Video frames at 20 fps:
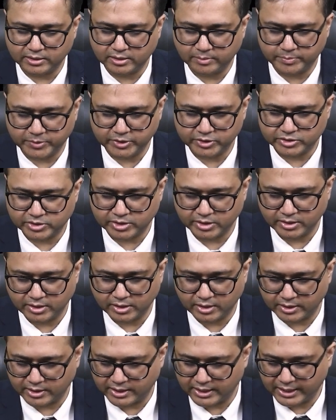the person
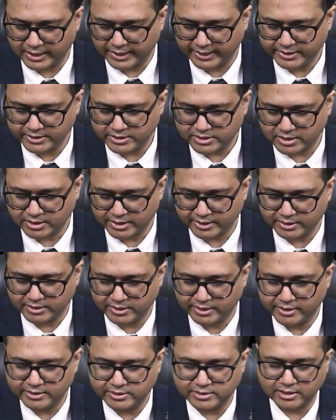realize that
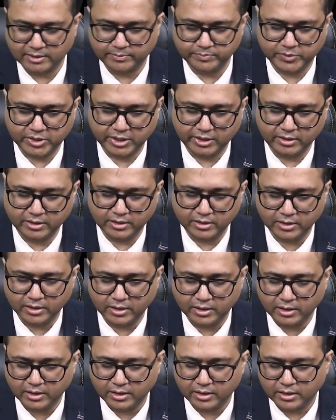there is something
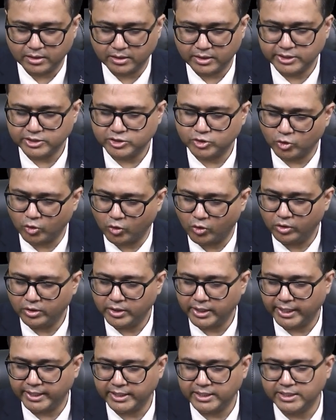is wrong
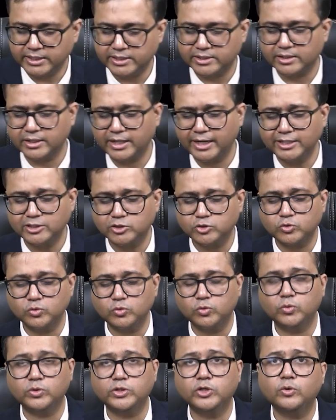and he tries
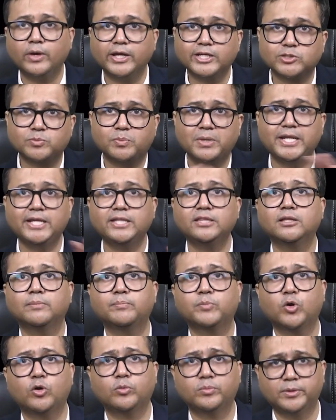to you know explain the
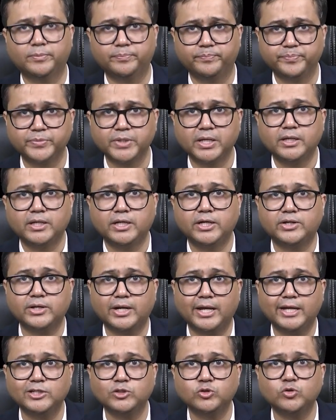problem he
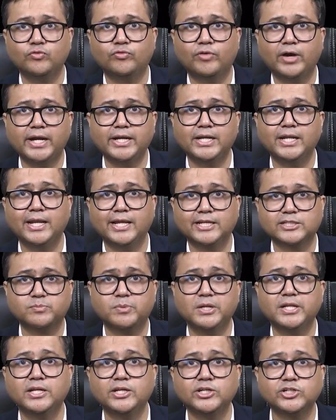tries to find an
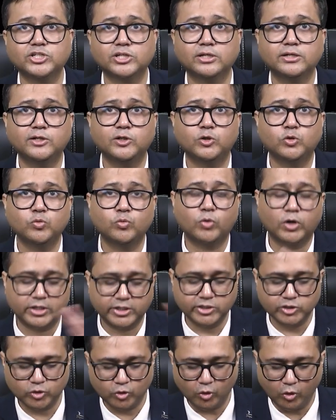explanation to what
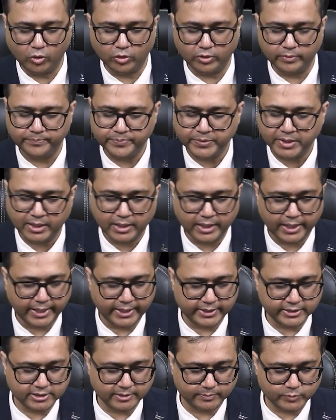is wrong
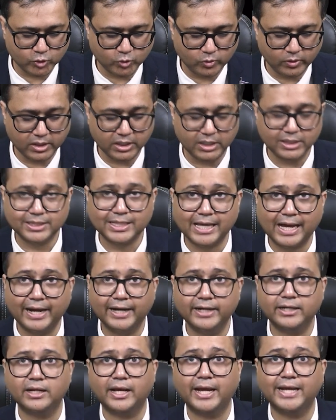and subsequently
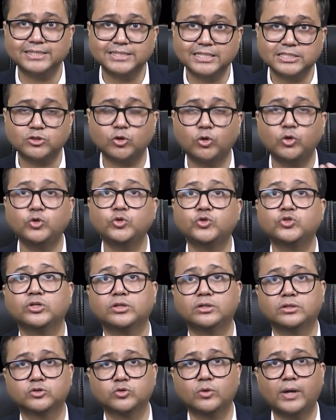that as a
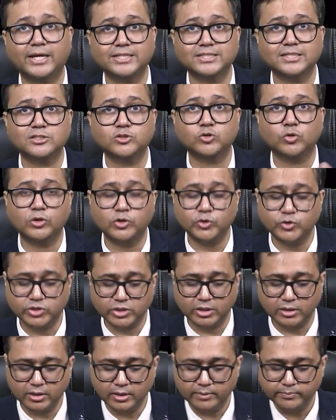solution so as a
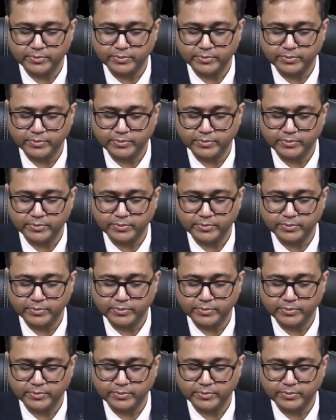solution